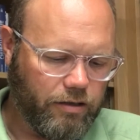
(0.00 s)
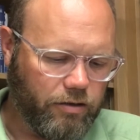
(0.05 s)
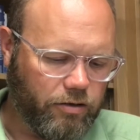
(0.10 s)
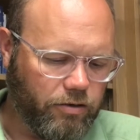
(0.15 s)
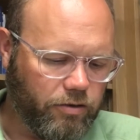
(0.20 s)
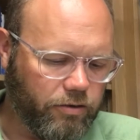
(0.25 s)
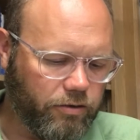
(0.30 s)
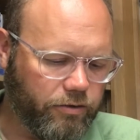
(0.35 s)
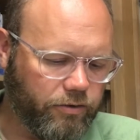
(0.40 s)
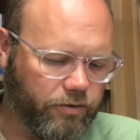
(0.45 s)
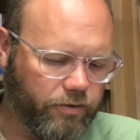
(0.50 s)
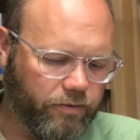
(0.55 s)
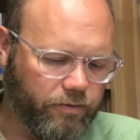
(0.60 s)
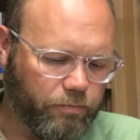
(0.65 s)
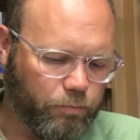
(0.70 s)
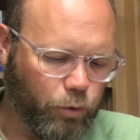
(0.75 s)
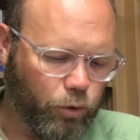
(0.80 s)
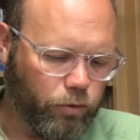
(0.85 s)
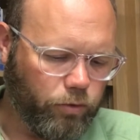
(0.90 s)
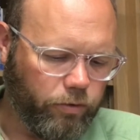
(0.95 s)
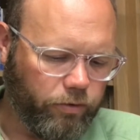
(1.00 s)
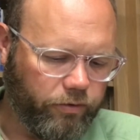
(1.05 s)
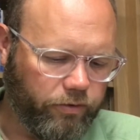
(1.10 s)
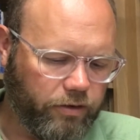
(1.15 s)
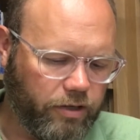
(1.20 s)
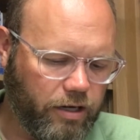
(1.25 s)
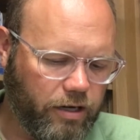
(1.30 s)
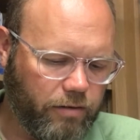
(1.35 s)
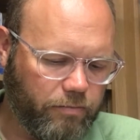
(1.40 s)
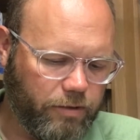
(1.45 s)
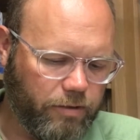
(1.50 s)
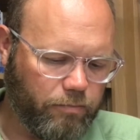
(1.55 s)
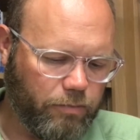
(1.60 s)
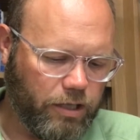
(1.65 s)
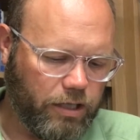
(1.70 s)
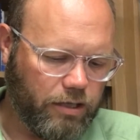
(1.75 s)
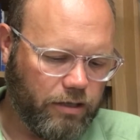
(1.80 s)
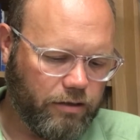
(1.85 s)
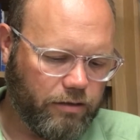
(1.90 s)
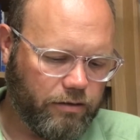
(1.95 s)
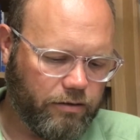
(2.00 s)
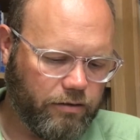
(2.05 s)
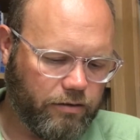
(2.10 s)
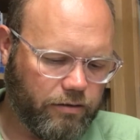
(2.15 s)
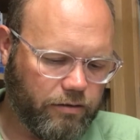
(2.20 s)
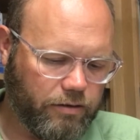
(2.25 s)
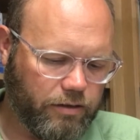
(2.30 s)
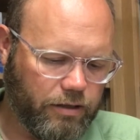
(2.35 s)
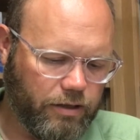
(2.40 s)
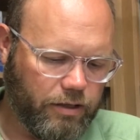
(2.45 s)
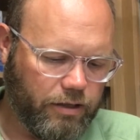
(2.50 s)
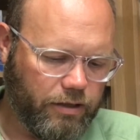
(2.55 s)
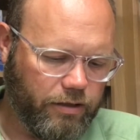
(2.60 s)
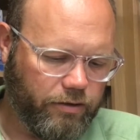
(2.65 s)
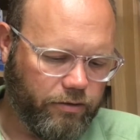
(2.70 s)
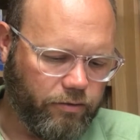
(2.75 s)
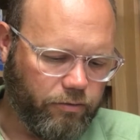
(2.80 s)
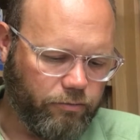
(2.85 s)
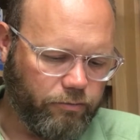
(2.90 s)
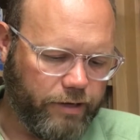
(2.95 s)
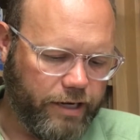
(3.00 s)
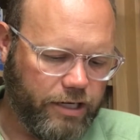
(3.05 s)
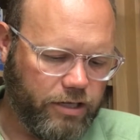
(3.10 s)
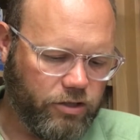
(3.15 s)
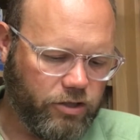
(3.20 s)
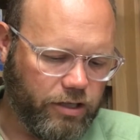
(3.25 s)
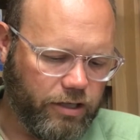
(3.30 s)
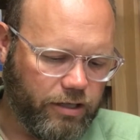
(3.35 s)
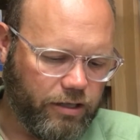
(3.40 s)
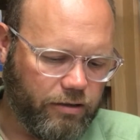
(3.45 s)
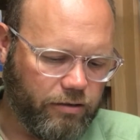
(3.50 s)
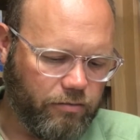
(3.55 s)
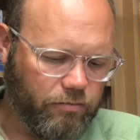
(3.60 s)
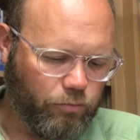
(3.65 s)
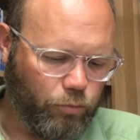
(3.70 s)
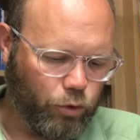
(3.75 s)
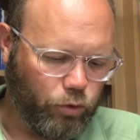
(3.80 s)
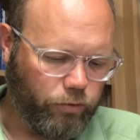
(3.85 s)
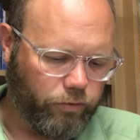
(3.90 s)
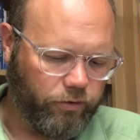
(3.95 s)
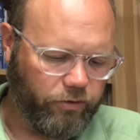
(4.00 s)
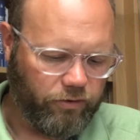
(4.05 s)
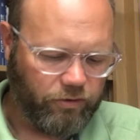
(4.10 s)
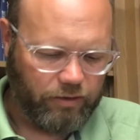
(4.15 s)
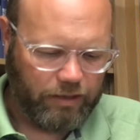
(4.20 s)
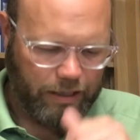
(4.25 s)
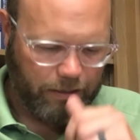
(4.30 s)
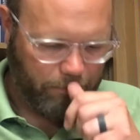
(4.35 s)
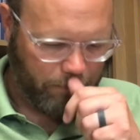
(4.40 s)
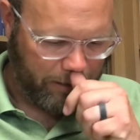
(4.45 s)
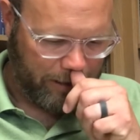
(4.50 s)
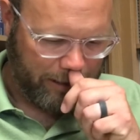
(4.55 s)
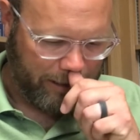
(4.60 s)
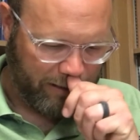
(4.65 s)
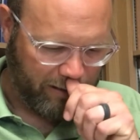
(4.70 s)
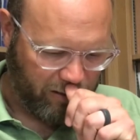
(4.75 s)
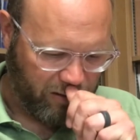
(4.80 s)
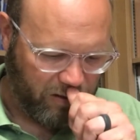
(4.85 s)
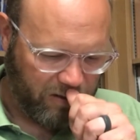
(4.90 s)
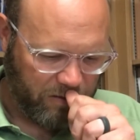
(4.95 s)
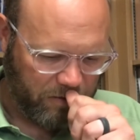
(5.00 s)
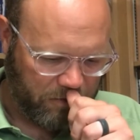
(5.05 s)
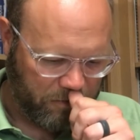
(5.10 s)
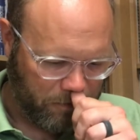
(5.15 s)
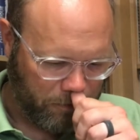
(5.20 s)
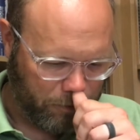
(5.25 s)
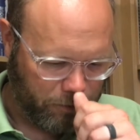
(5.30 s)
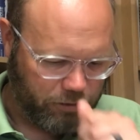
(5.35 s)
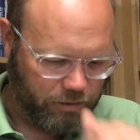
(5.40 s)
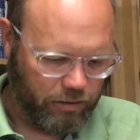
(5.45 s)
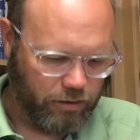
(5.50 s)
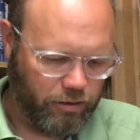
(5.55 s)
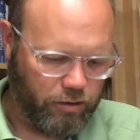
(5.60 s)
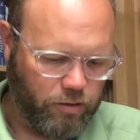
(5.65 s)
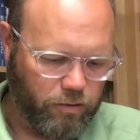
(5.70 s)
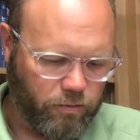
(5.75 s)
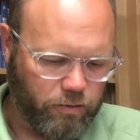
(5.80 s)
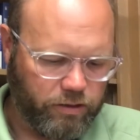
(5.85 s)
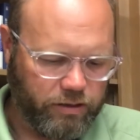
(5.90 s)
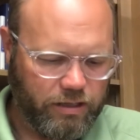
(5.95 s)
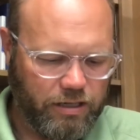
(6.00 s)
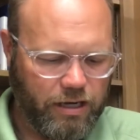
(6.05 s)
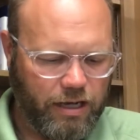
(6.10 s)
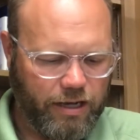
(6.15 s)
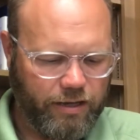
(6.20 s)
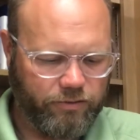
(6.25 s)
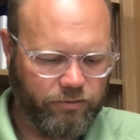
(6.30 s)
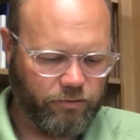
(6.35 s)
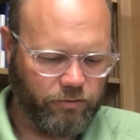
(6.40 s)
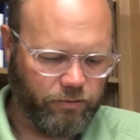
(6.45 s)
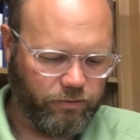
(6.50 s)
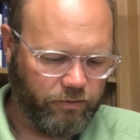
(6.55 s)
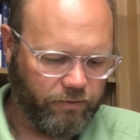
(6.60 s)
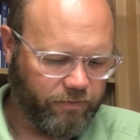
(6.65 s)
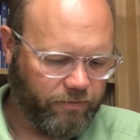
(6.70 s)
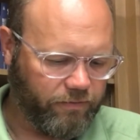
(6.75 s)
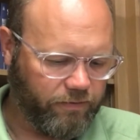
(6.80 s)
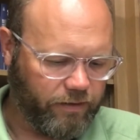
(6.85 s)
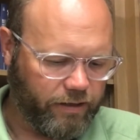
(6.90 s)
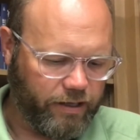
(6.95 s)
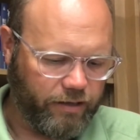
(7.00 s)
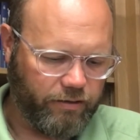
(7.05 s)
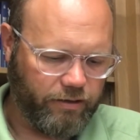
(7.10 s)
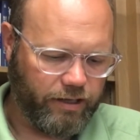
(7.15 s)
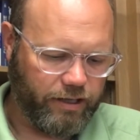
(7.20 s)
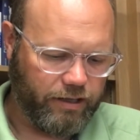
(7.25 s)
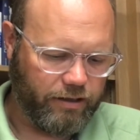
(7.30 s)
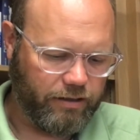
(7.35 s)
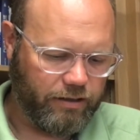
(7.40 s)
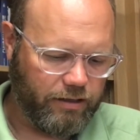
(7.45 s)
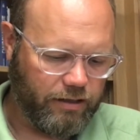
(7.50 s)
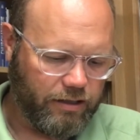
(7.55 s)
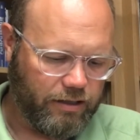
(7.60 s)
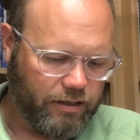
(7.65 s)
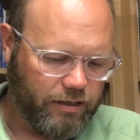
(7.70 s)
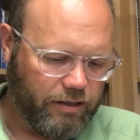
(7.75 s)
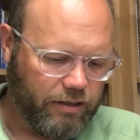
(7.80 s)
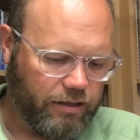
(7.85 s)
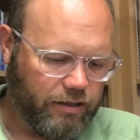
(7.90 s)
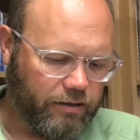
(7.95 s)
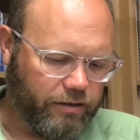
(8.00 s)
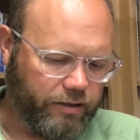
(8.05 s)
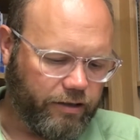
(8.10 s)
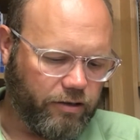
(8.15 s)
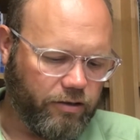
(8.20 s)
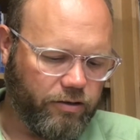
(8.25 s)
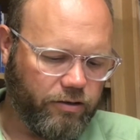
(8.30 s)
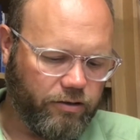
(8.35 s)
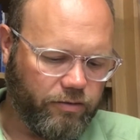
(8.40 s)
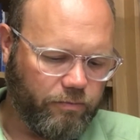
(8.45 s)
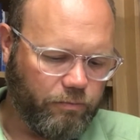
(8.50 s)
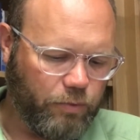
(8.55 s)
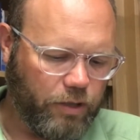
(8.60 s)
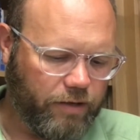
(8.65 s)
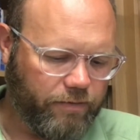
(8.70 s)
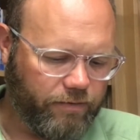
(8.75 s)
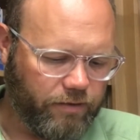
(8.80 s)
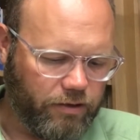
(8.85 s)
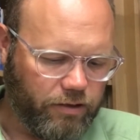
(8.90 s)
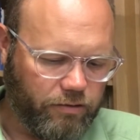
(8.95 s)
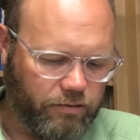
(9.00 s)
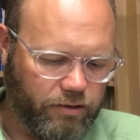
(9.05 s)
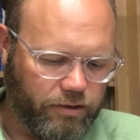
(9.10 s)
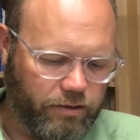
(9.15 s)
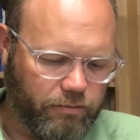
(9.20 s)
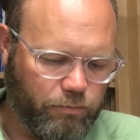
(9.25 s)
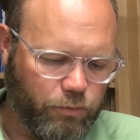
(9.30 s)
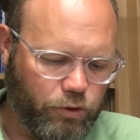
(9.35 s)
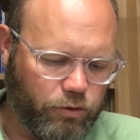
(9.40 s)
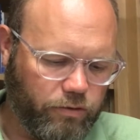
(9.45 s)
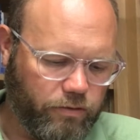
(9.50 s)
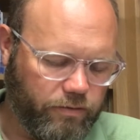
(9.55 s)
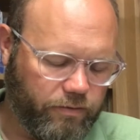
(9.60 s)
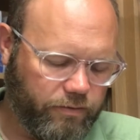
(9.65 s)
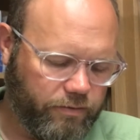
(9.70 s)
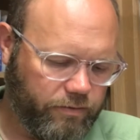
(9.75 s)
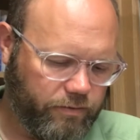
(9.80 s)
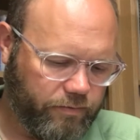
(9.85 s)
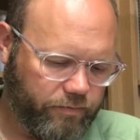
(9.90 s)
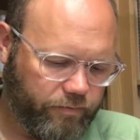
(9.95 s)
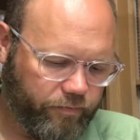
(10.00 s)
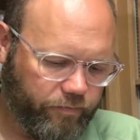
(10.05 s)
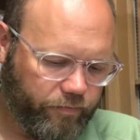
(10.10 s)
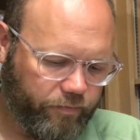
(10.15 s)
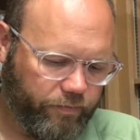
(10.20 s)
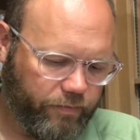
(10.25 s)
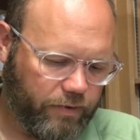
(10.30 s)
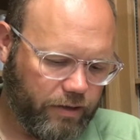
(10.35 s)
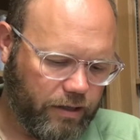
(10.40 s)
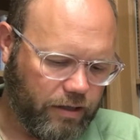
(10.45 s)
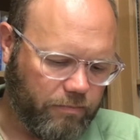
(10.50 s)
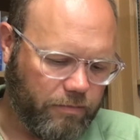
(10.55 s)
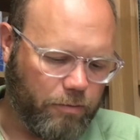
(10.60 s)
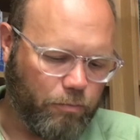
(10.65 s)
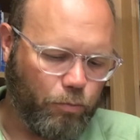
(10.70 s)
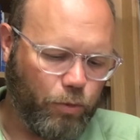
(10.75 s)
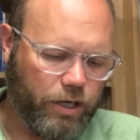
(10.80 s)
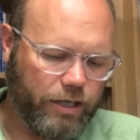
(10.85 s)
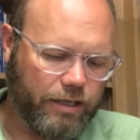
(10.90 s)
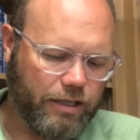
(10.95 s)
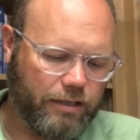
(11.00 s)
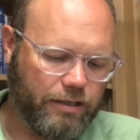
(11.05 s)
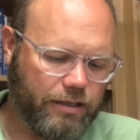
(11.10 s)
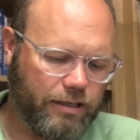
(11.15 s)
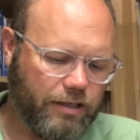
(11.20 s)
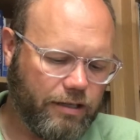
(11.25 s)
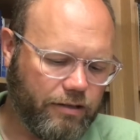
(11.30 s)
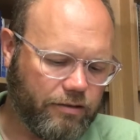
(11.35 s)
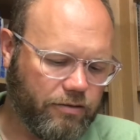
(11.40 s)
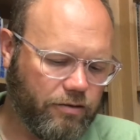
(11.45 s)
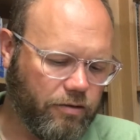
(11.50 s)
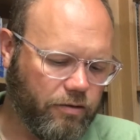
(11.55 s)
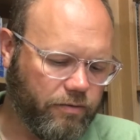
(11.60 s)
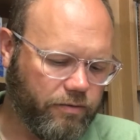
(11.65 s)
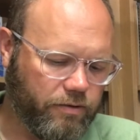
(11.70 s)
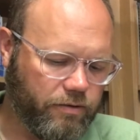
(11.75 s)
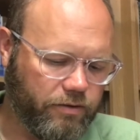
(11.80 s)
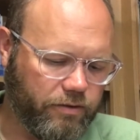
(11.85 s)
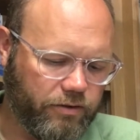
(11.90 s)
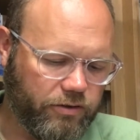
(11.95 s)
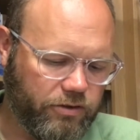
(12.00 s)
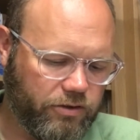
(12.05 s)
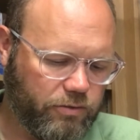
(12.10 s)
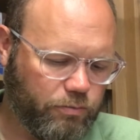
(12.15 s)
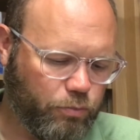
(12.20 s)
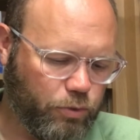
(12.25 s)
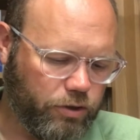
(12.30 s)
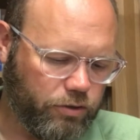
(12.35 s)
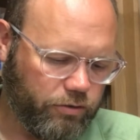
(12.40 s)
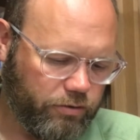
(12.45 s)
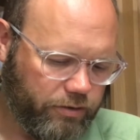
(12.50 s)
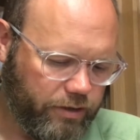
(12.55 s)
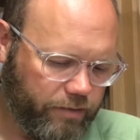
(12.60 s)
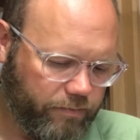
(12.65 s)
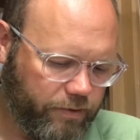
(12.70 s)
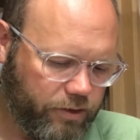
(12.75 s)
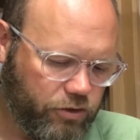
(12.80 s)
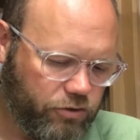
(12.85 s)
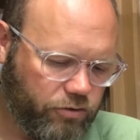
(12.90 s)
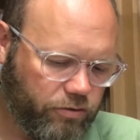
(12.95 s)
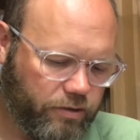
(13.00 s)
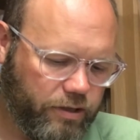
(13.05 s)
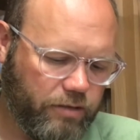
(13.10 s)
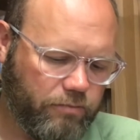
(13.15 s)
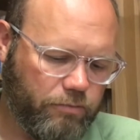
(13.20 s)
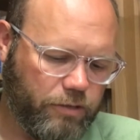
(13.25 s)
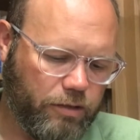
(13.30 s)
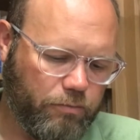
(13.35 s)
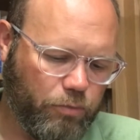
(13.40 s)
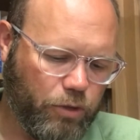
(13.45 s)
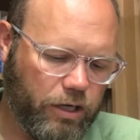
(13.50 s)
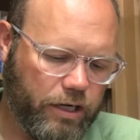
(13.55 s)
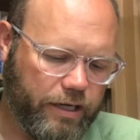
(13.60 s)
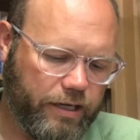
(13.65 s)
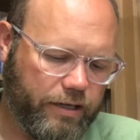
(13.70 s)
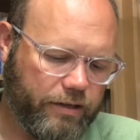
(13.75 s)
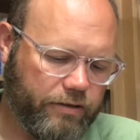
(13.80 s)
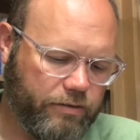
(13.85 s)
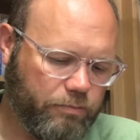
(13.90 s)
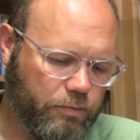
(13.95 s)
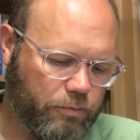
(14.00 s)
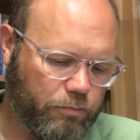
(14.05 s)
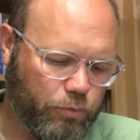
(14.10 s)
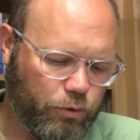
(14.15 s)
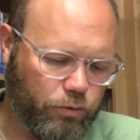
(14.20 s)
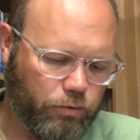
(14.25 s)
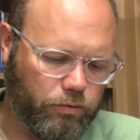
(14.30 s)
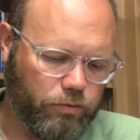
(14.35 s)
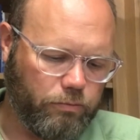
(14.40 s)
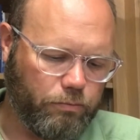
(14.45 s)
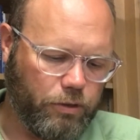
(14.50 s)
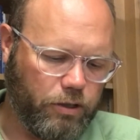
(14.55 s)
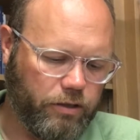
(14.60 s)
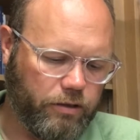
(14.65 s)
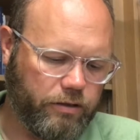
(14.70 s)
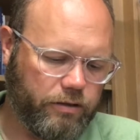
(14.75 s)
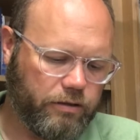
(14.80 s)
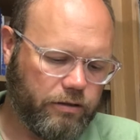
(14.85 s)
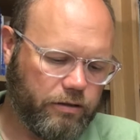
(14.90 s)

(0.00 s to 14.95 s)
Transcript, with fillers: Herds of bulls come at me. The raging bulls stampede, horns lowered, nostrils flaring, like a herd of buffalo on the move. I'm a bucket kicked over and spilled. Every joint in my body has been pulled apart.